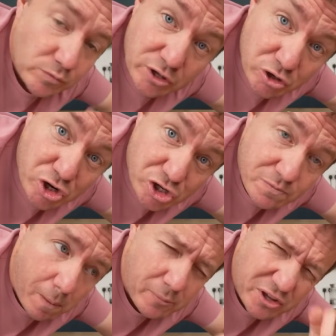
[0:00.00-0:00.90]
And they're nice.
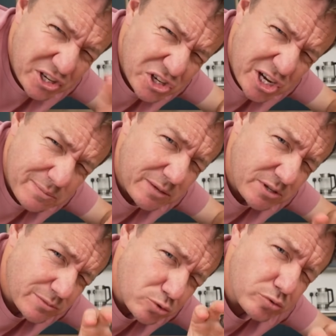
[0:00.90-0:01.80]
I think jelly
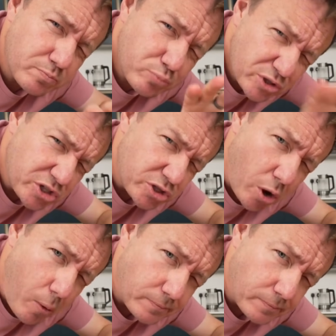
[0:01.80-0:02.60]
babies are more British though.